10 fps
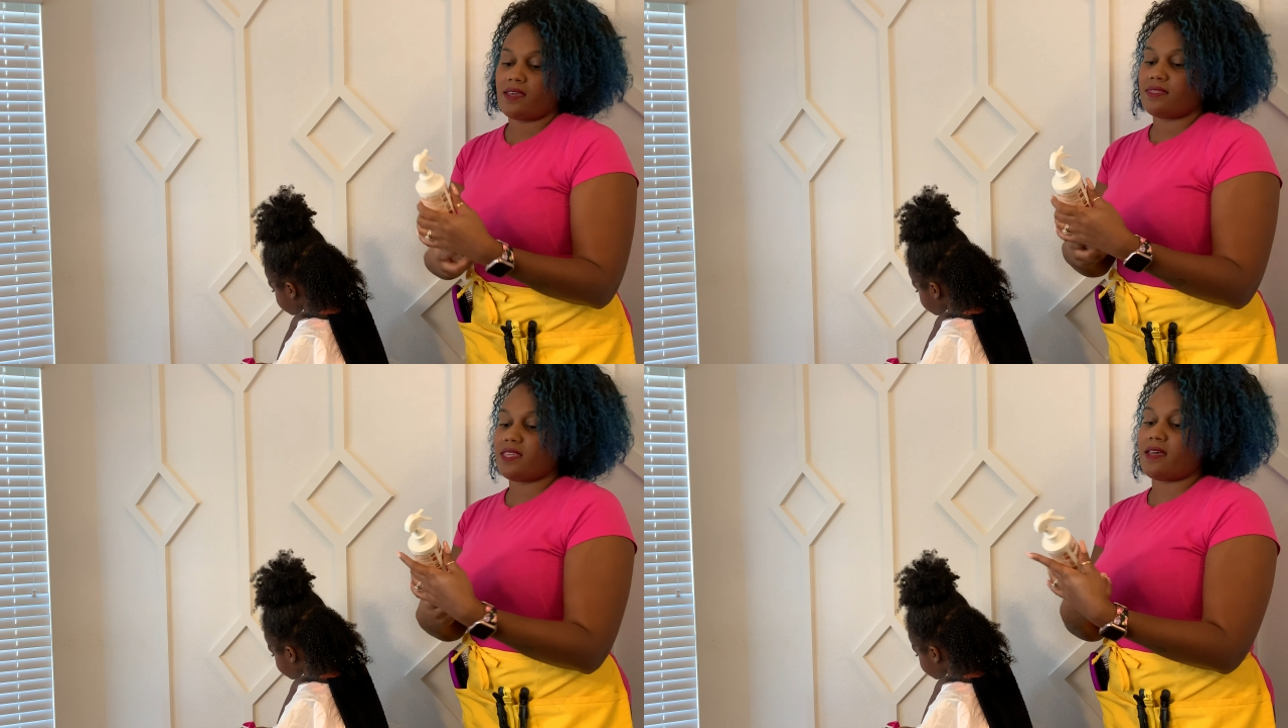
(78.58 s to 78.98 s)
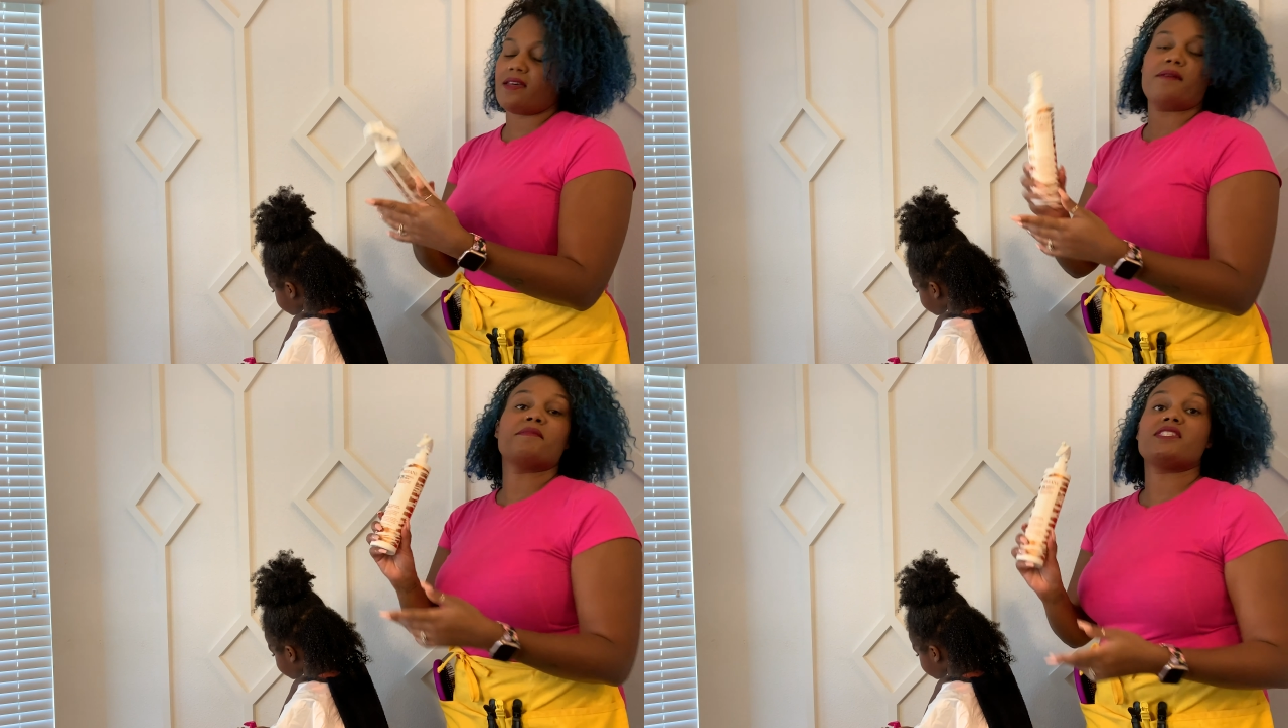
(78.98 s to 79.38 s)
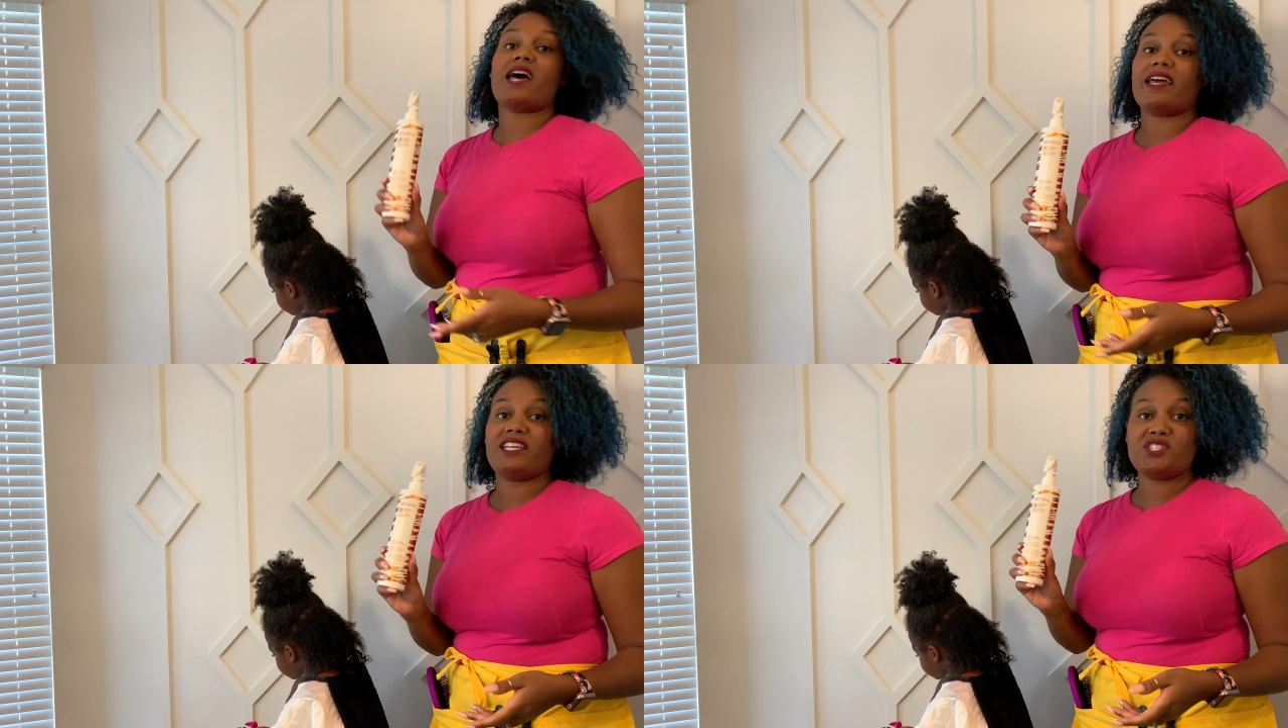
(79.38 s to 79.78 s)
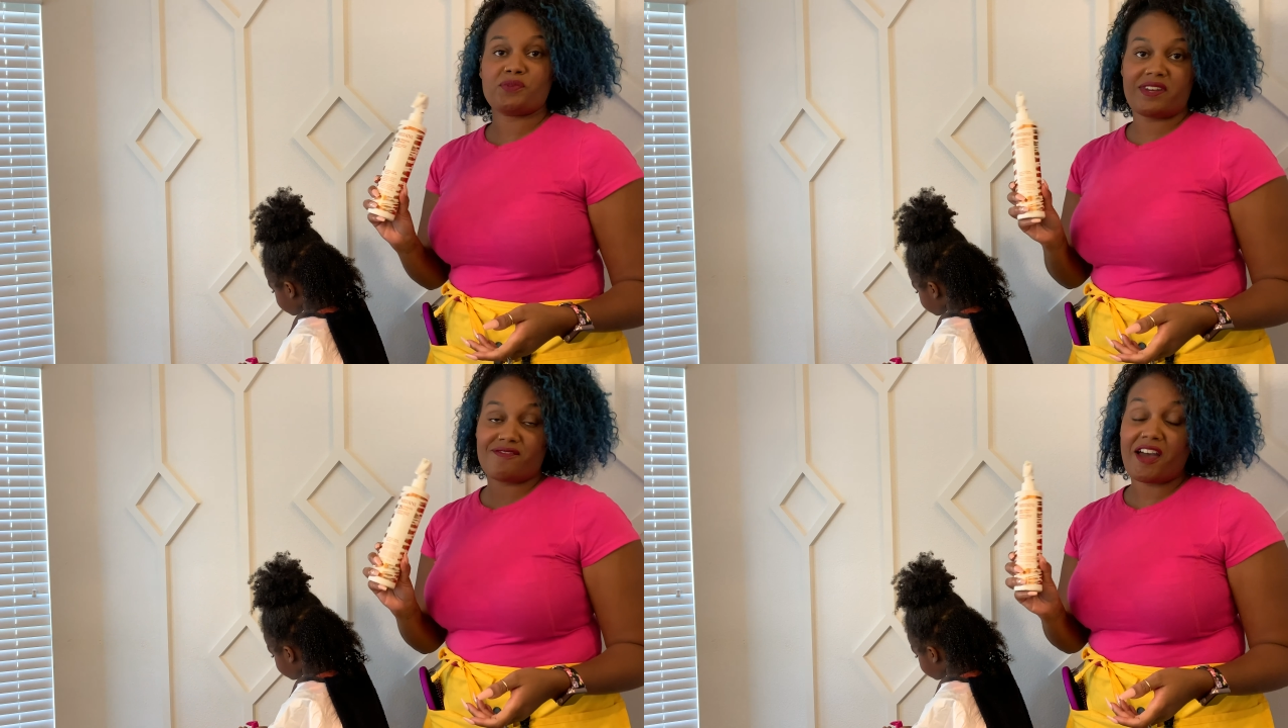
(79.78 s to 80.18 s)
the Mizani
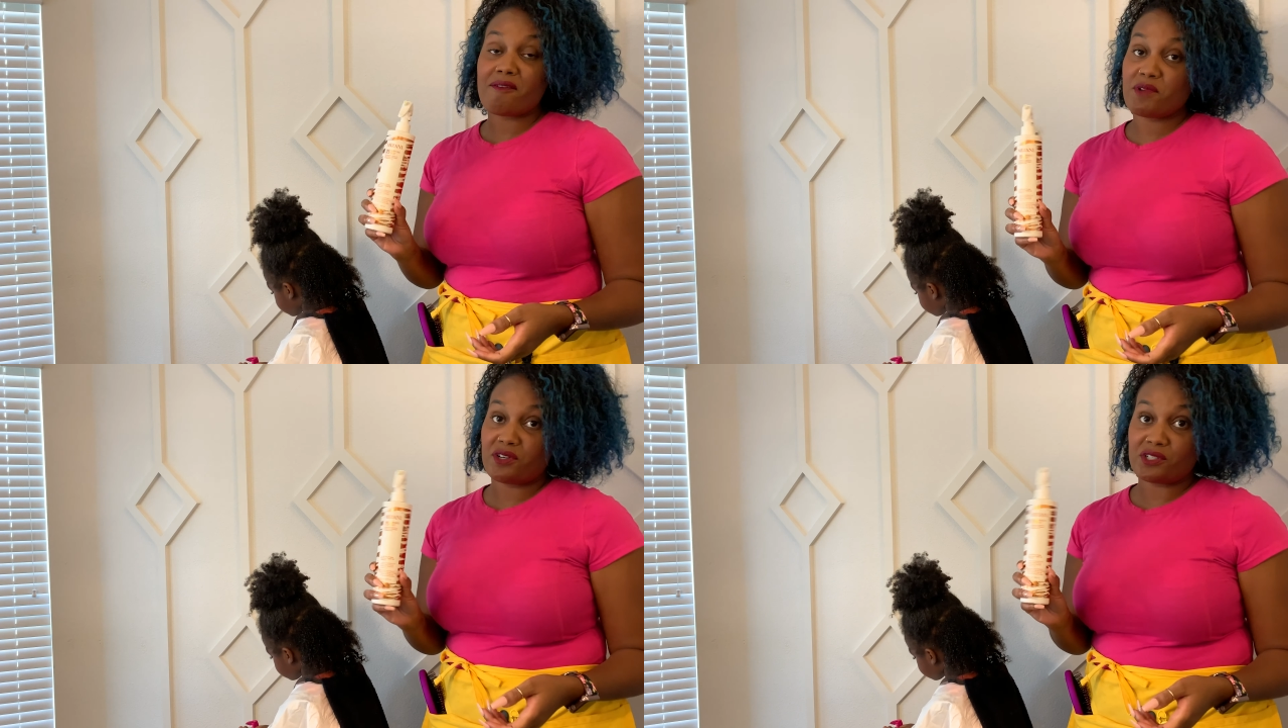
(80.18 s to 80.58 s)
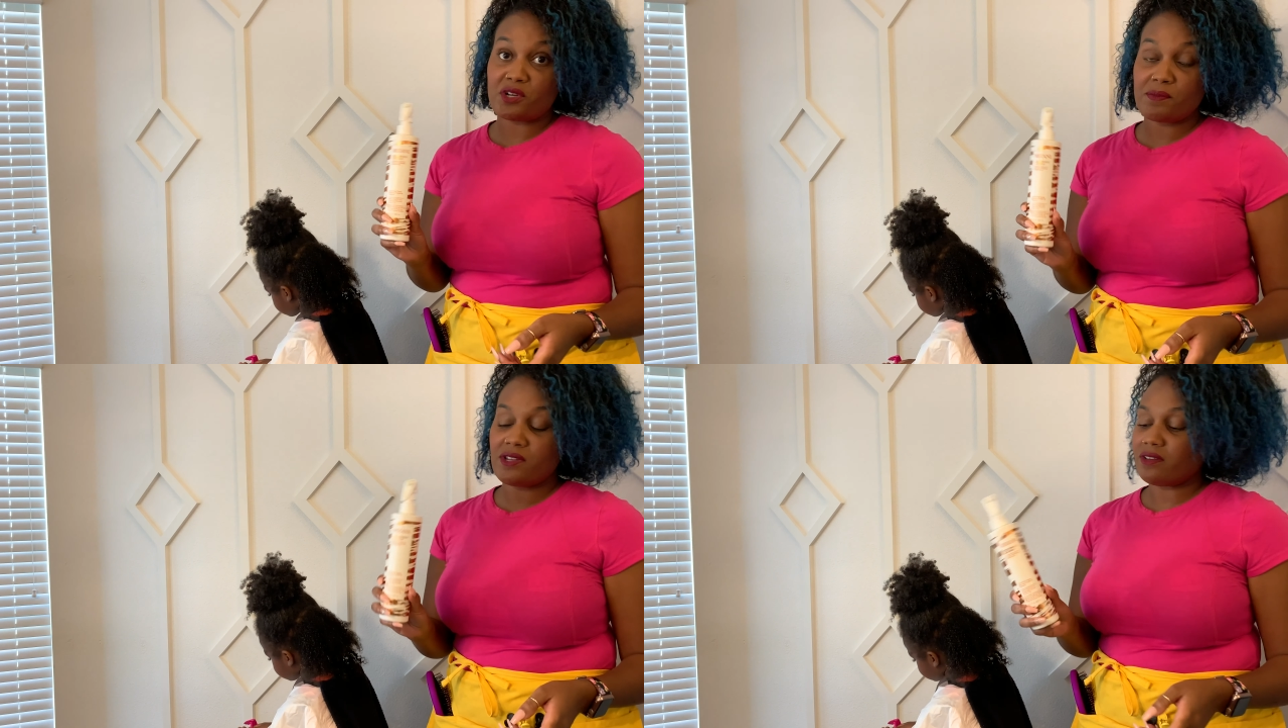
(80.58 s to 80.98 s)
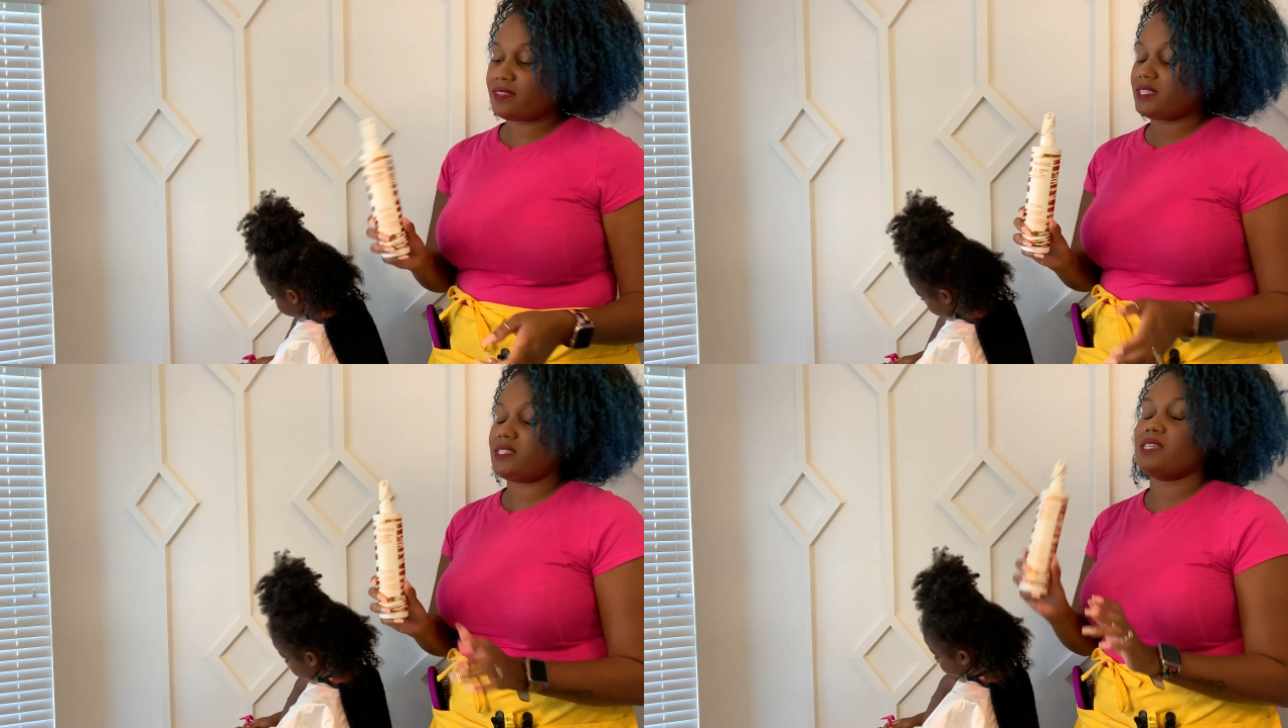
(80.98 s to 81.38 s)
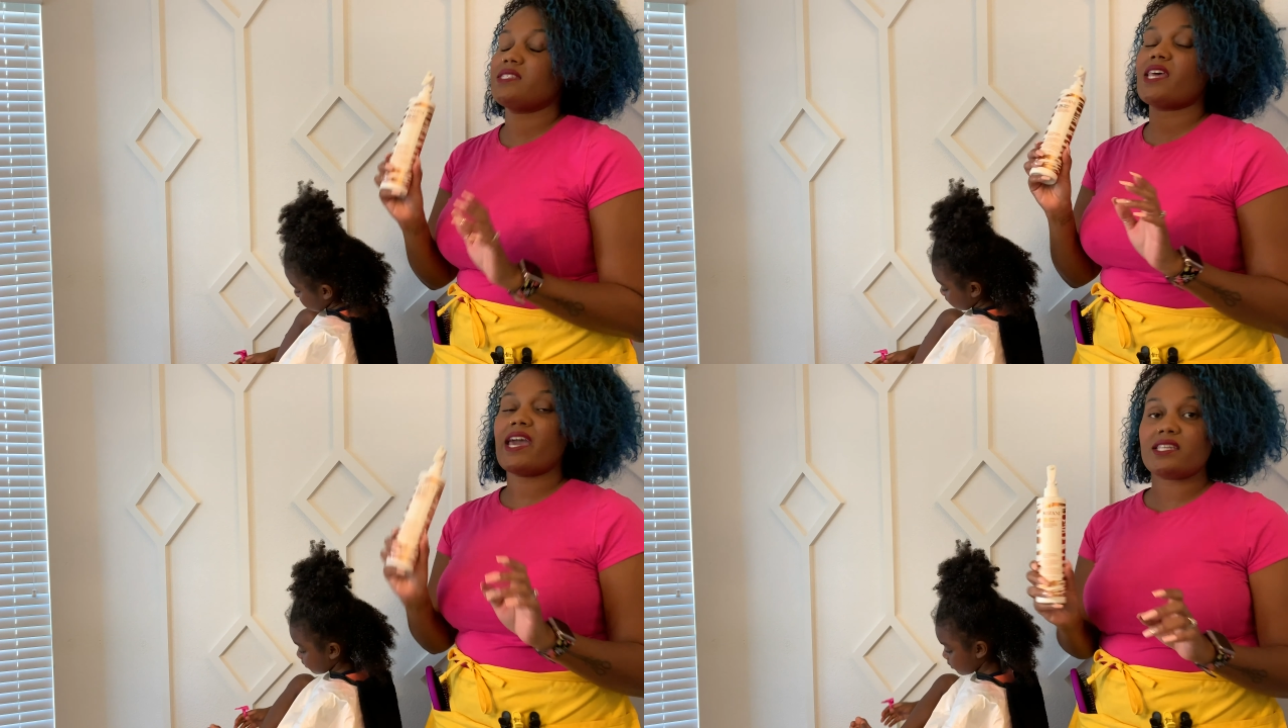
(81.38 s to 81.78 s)
25 Miracle Milk. This is
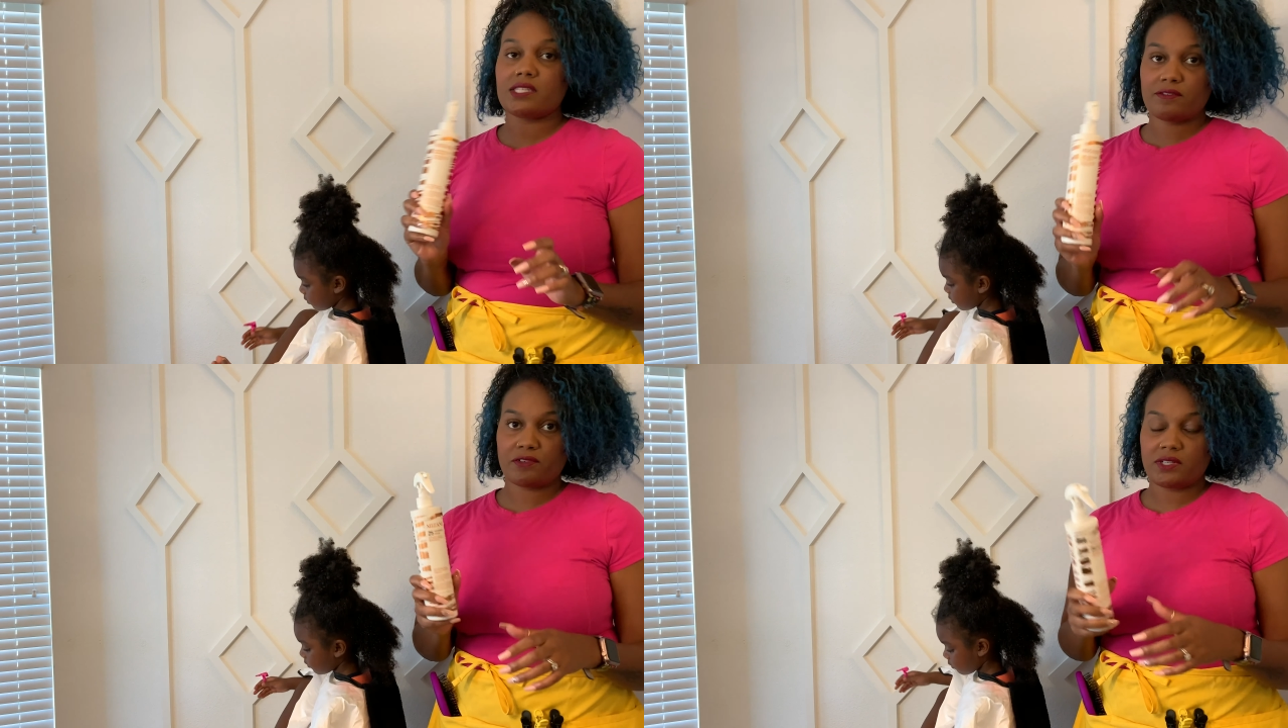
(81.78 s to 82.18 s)
excellent for